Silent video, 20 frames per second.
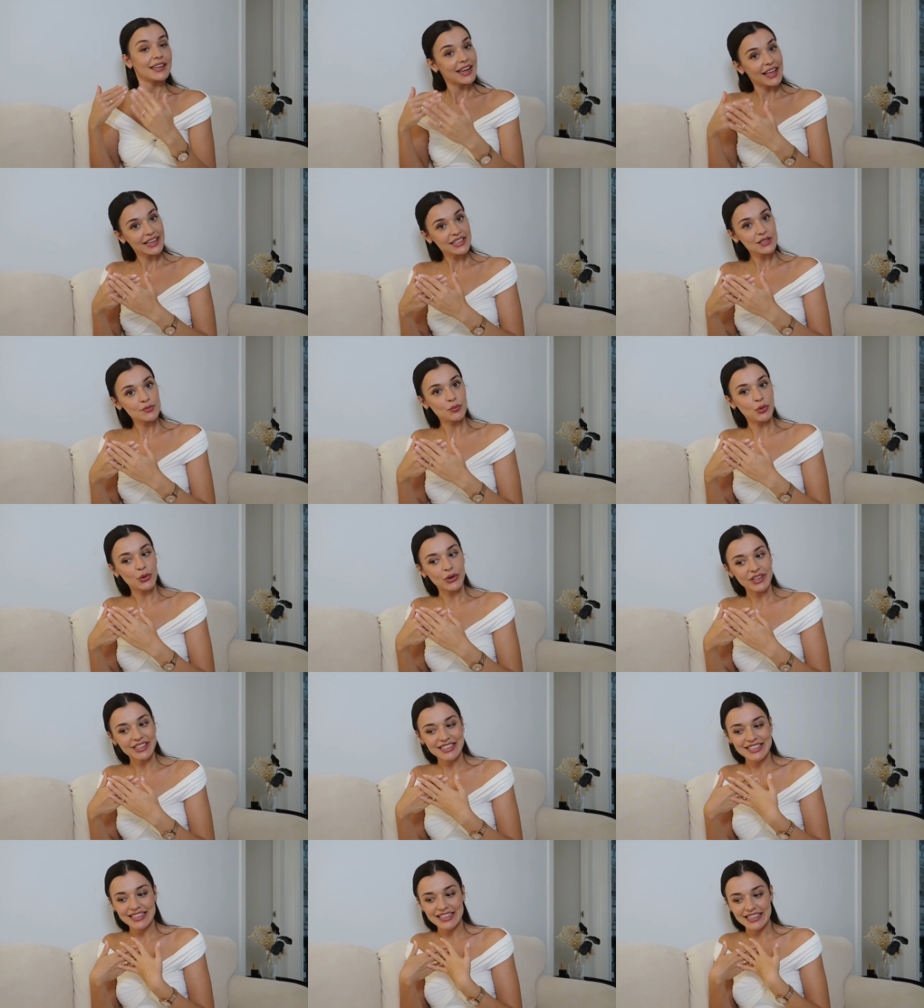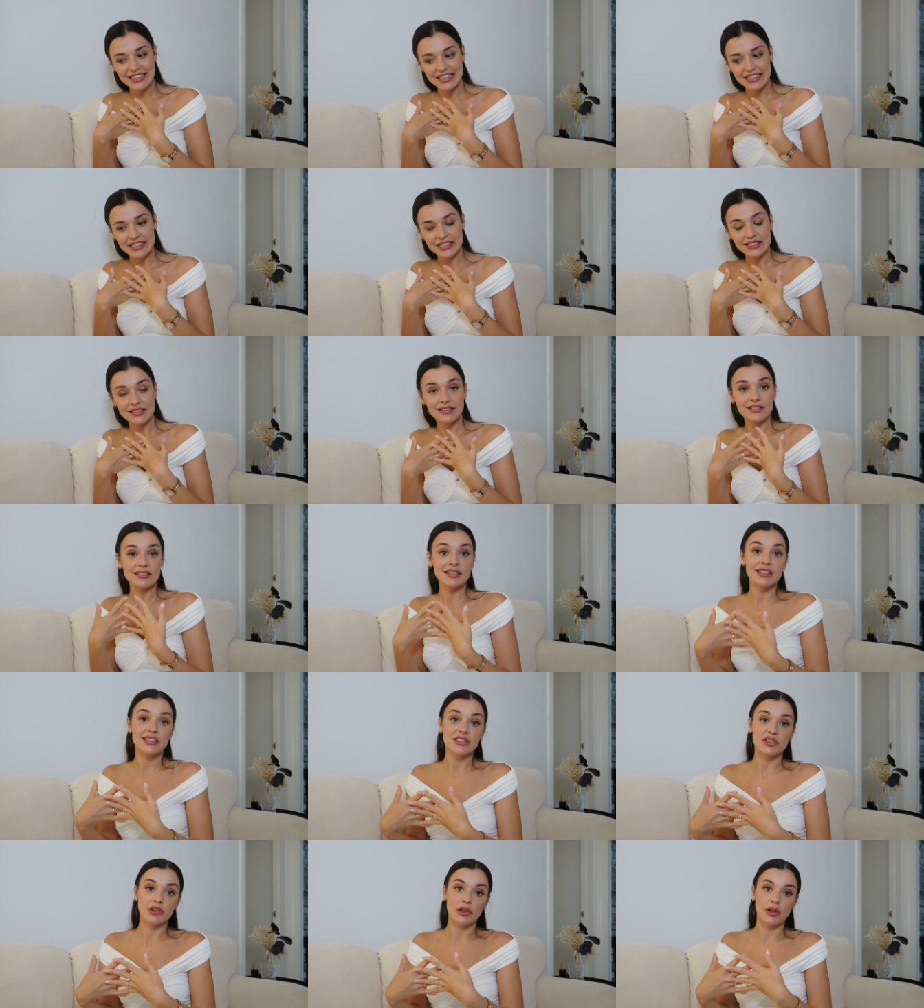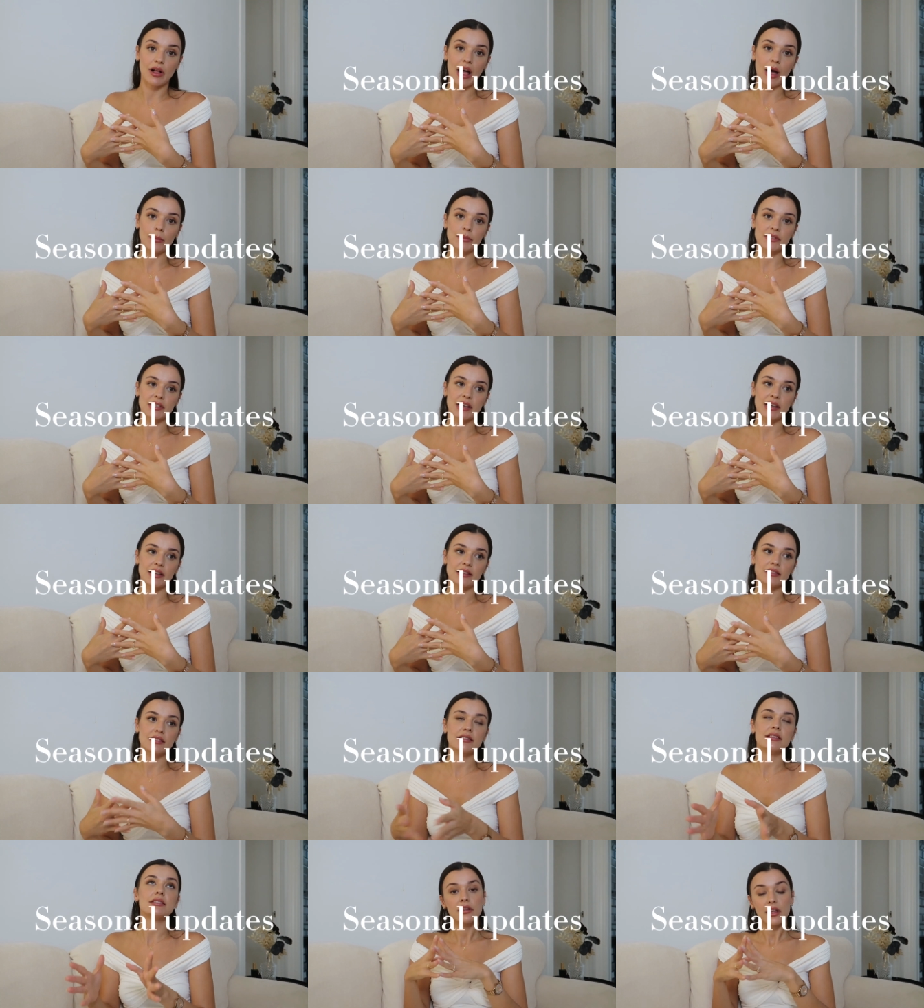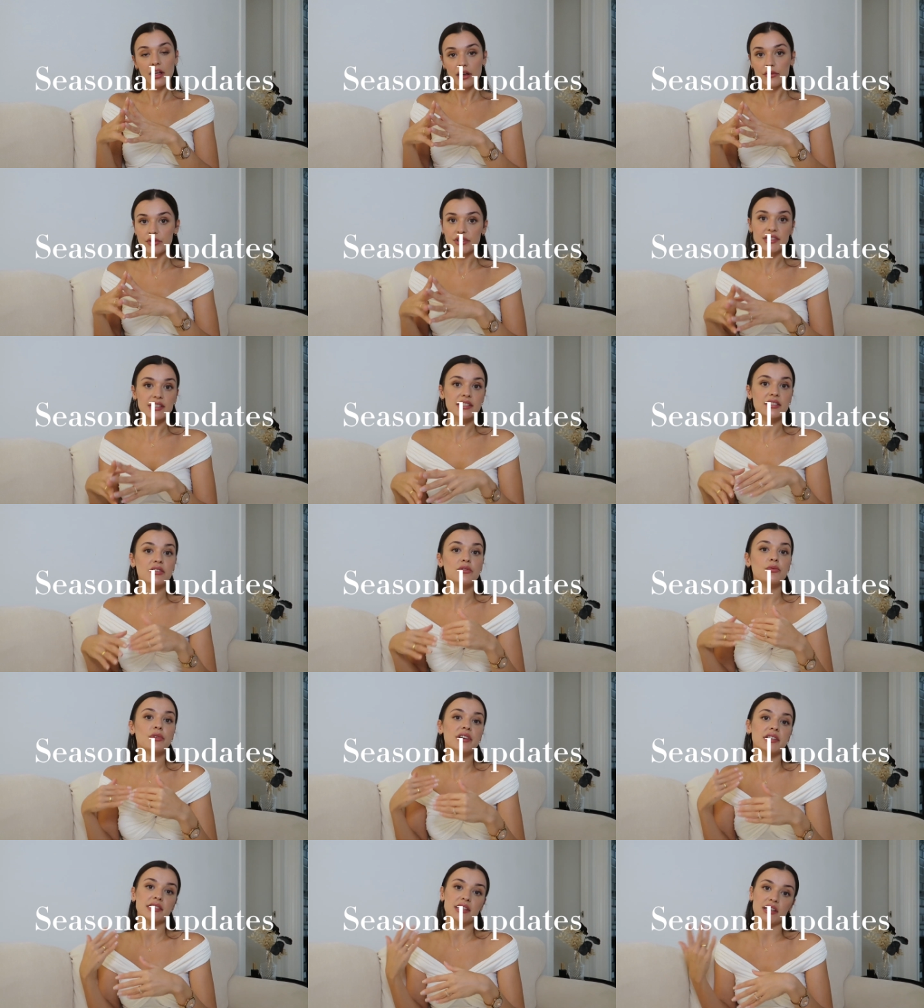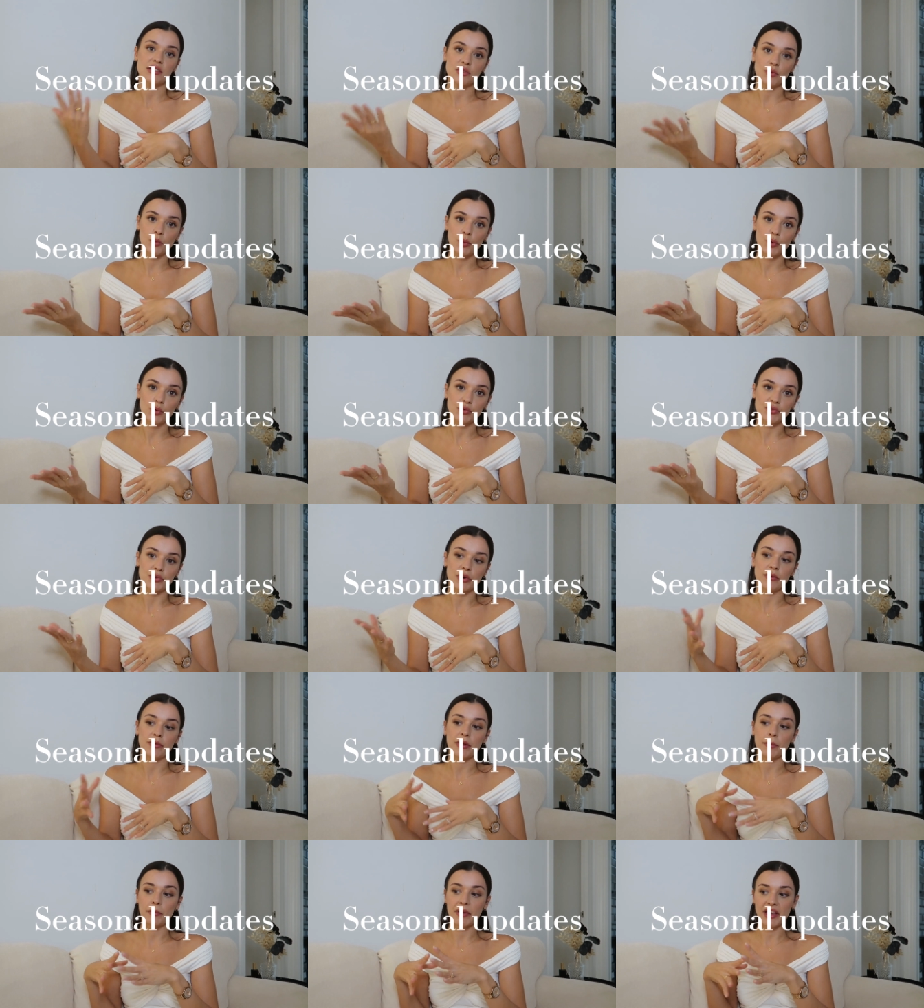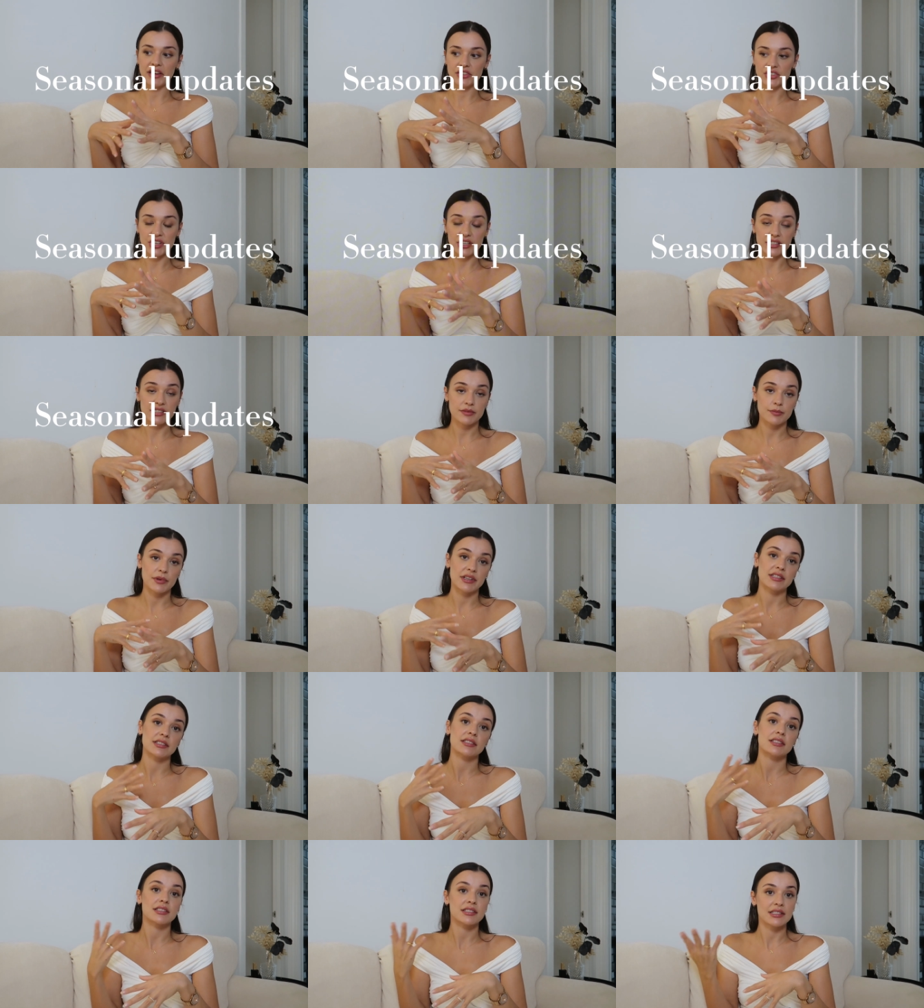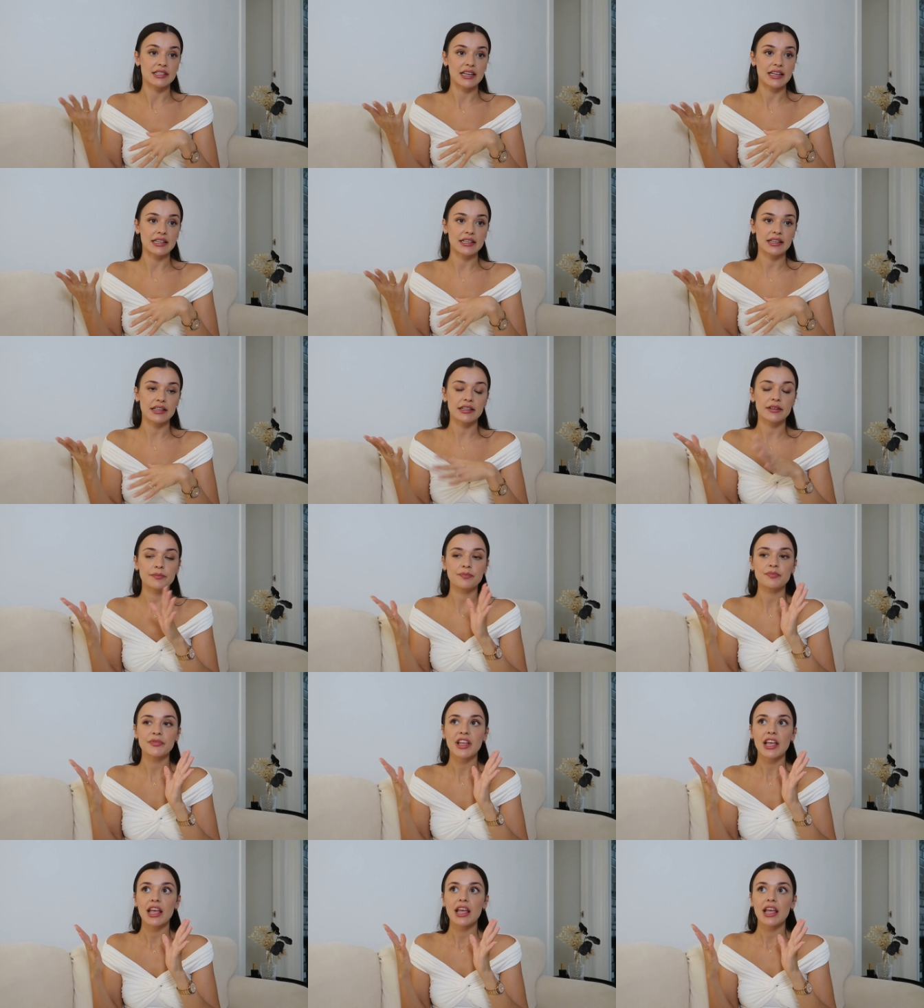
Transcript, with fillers: Next point is seasonal updates. Every season reassess your wardrobe and make adjustments as needed.